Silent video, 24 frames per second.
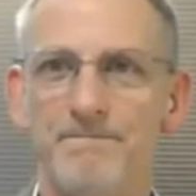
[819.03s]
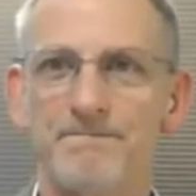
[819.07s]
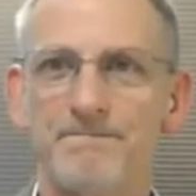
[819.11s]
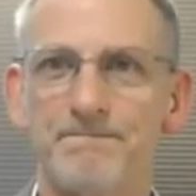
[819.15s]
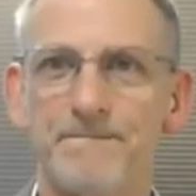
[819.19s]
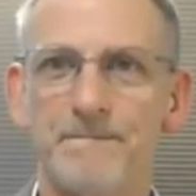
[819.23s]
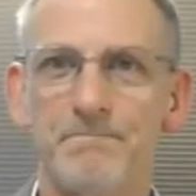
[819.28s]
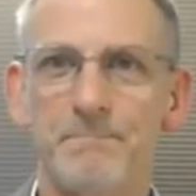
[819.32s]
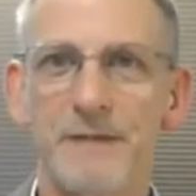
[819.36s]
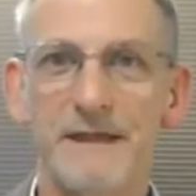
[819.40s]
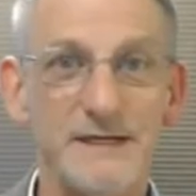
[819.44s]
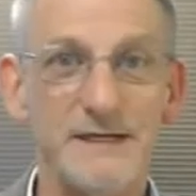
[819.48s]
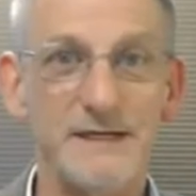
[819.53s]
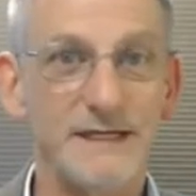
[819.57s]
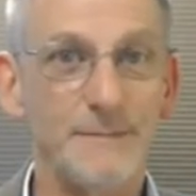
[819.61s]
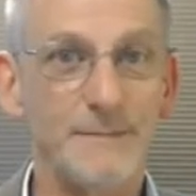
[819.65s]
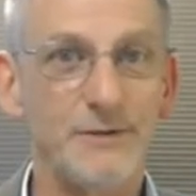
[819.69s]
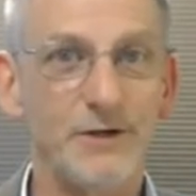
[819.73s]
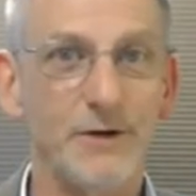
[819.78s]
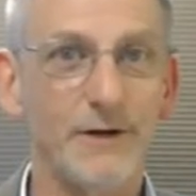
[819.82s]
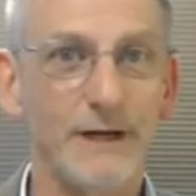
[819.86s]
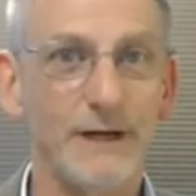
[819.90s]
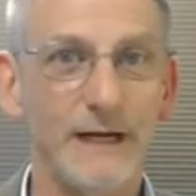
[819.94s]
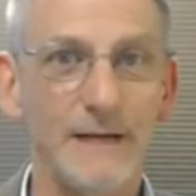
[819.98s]
by the same
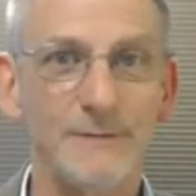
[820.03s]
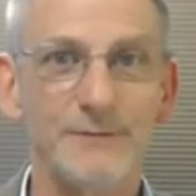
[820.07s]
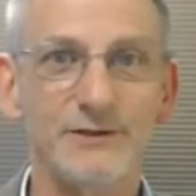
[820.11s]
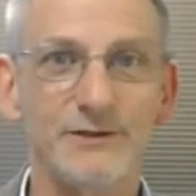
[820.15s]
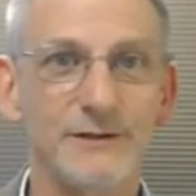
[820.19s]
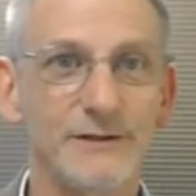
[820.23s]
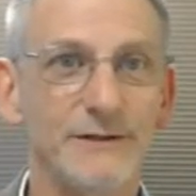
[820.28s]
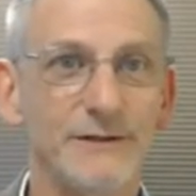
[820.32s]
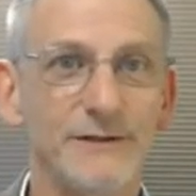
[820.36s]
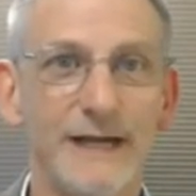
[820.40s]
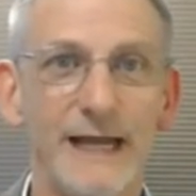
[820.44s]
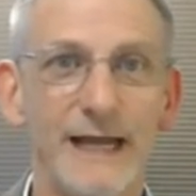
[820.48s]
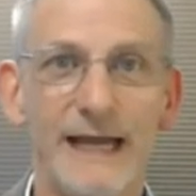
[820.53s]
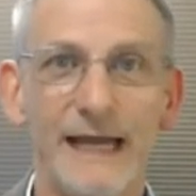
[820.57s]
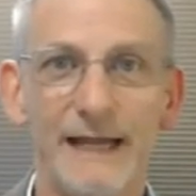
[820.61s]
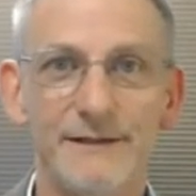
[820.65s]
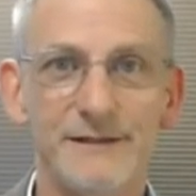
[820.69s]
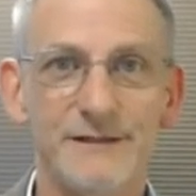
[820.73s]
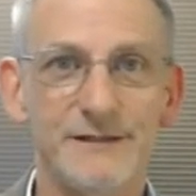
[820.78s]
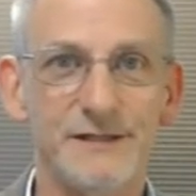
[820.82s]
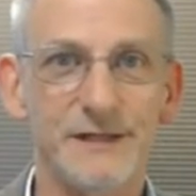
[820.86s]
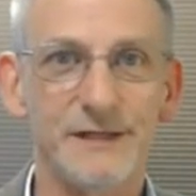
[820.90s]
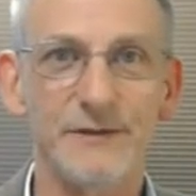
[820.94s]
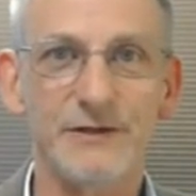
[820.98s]
token, I'm sure you had
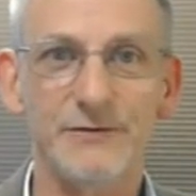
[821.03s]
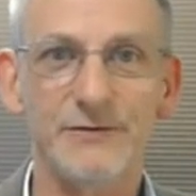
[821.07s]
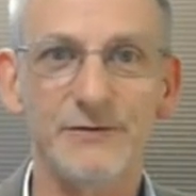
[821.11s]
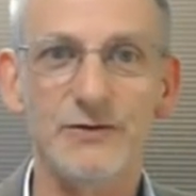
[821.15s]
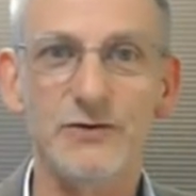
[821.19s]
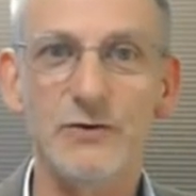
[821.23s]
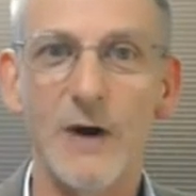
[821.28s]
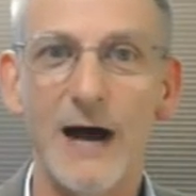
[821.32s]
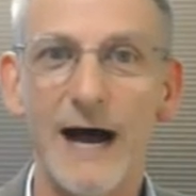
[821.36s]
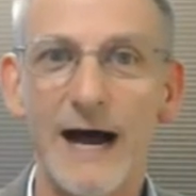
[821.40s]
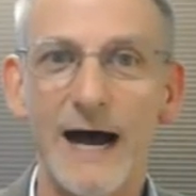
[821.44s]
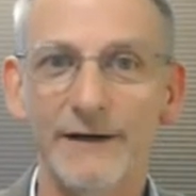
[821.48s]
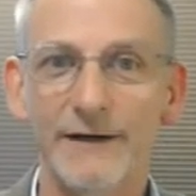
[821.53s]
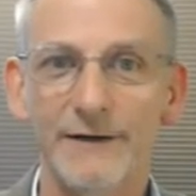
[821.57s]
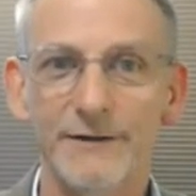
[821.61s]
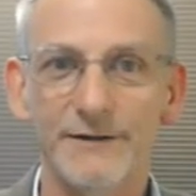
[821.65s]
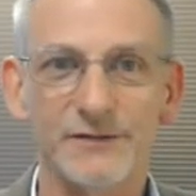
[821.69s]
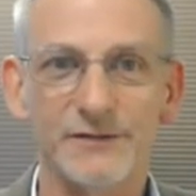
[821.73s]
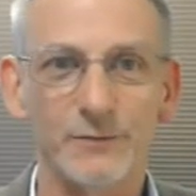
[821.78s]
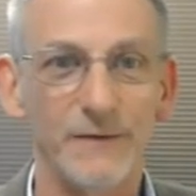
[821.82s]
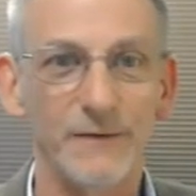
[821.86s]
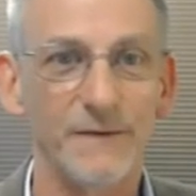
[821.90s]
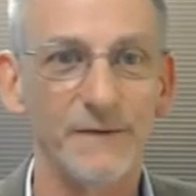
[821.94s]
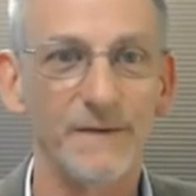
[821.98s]
some of your new hires,
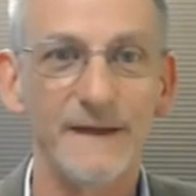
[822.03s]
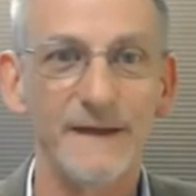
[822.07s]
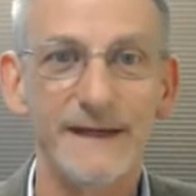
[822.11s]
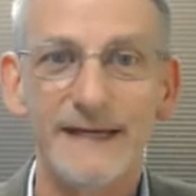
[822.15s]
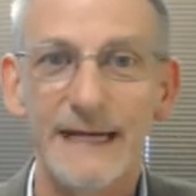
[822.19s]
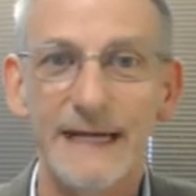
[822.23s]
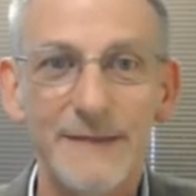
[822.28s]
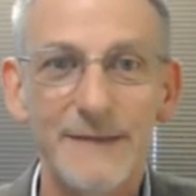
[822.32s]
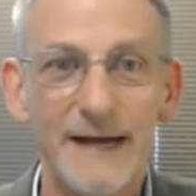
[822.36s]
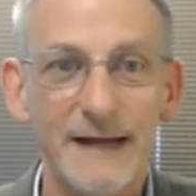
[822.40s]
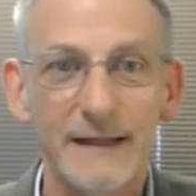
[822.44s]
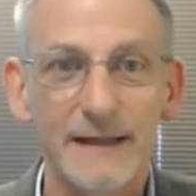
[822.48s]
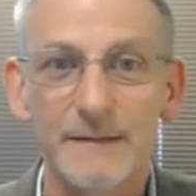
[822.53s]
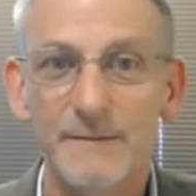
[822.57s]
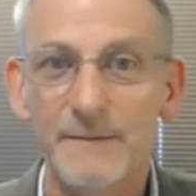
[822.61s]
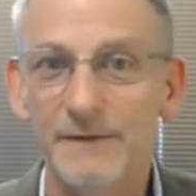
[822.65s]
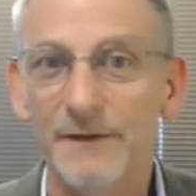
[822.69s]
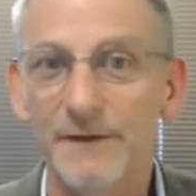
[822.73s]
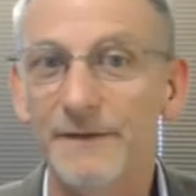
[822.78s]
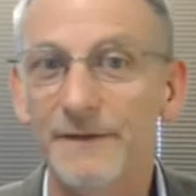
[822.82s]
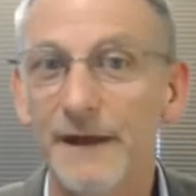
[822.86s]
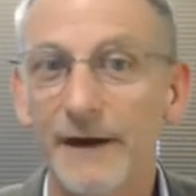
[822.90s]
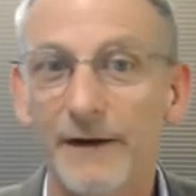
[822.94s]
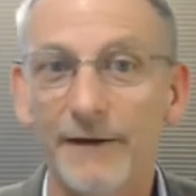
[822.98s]
whether they came out of the
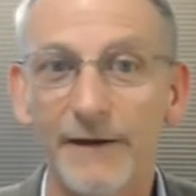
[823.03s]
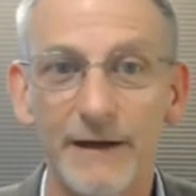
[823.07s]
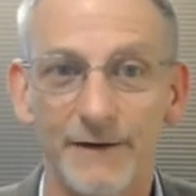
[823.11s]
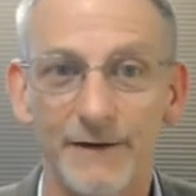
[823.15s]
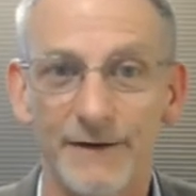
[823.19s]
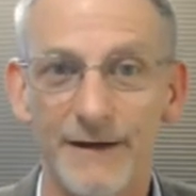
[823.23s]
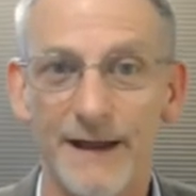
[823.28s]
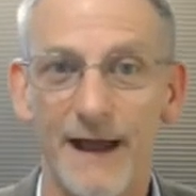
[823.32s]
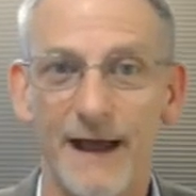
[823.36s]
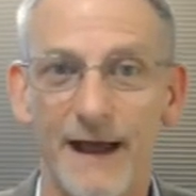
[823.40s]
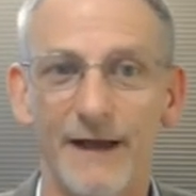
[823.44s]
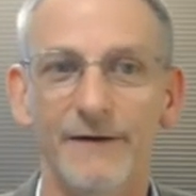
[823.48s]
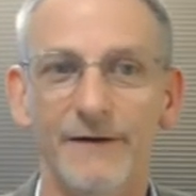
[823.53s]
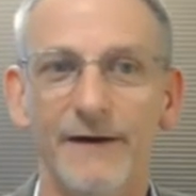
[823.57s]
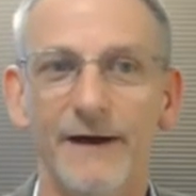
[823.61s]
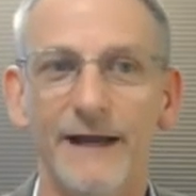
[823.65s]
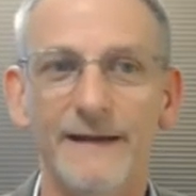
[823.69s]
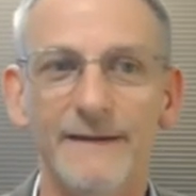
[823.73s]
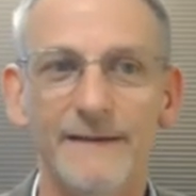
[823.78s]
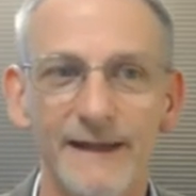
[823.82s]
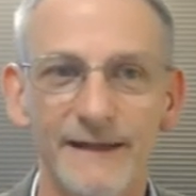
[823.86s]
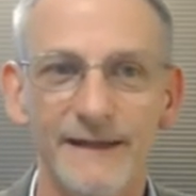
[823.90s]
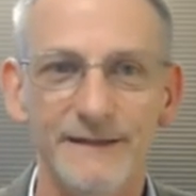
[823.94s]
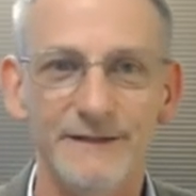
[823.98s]
military or not,
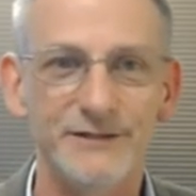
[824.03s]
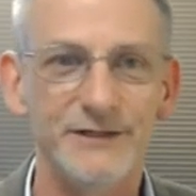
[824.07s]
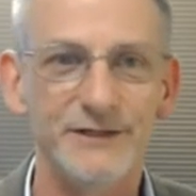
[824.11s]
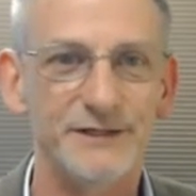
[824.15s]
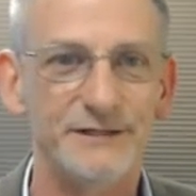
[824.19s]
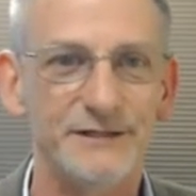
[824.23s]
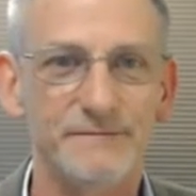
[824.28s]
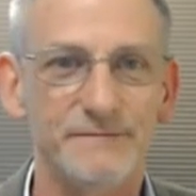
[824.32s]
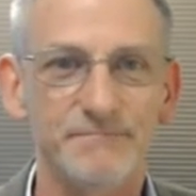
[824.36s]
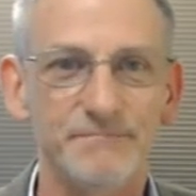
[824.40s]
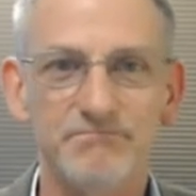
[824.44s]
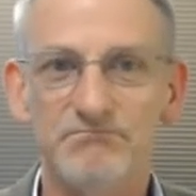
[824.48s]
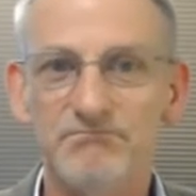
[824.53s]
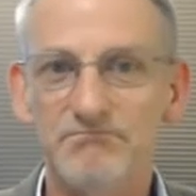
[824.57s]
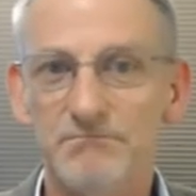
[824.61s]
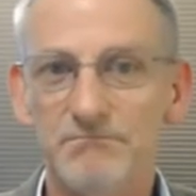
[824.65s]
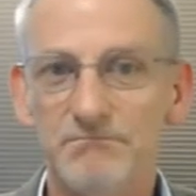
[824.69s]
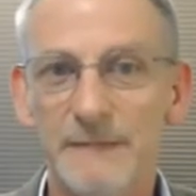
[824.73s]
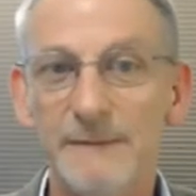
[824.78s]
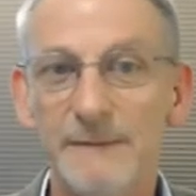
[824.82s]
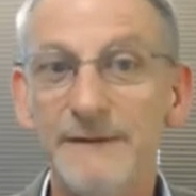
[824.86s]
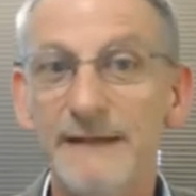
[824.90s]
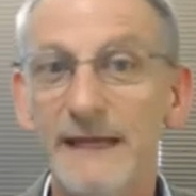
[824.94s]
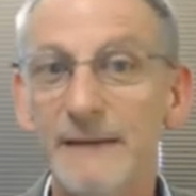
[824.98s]
right? That just,
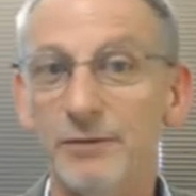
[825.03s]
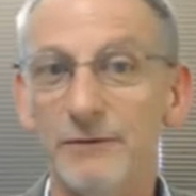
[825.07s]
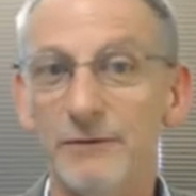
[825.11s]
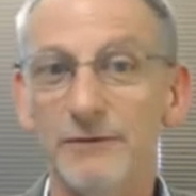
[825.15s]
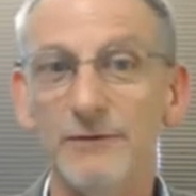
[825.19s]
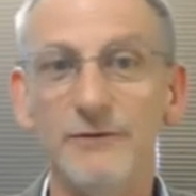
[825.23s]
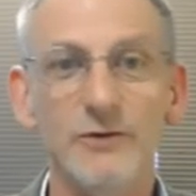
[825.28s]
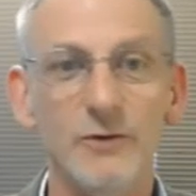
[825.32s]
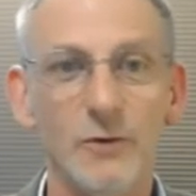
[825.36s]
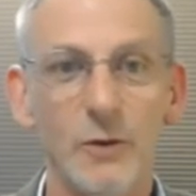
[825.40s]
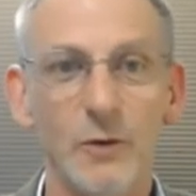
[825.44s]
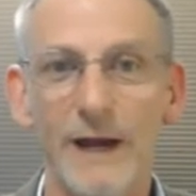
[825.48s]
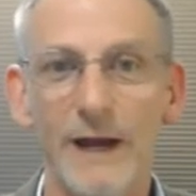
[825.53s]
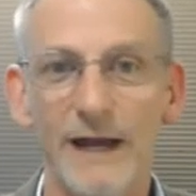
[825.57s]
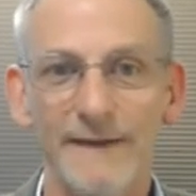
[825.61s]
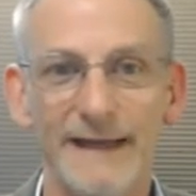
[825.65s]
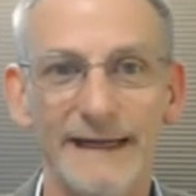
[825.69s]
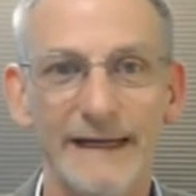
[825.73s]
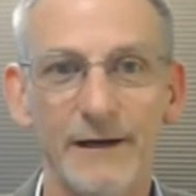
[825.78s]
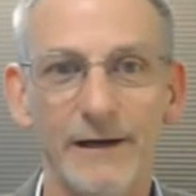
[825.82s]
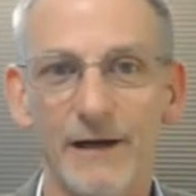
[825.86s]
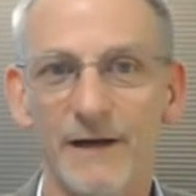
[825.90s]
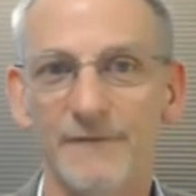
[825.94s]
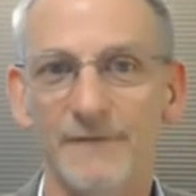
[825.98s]
maybe they blew you away. They
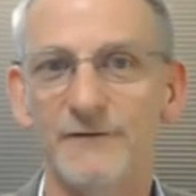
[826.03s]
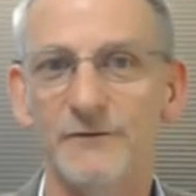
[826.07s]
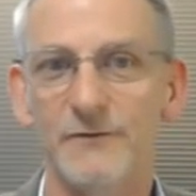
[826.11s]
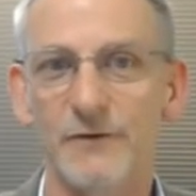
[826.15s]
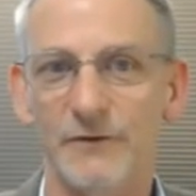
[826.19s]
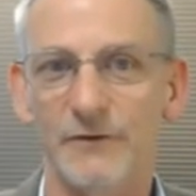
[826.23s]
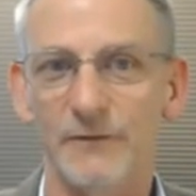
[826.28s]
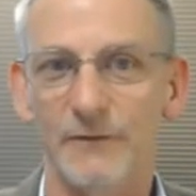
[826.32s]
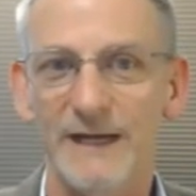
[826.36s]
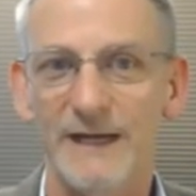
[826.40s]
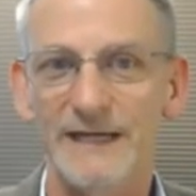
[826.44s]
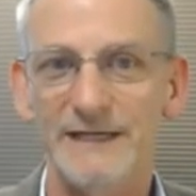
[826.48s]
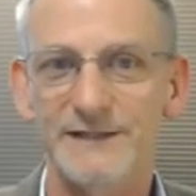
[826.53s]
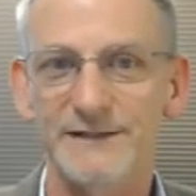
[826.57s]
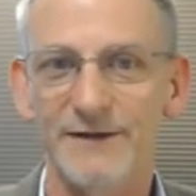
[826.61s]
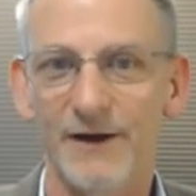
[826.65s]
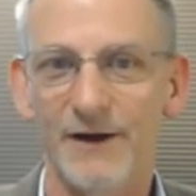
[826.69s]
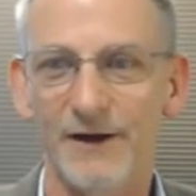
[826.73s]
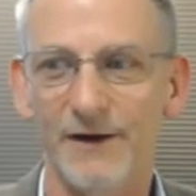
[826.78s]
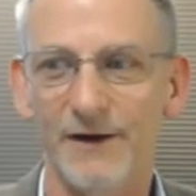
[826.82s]
got off to a great start.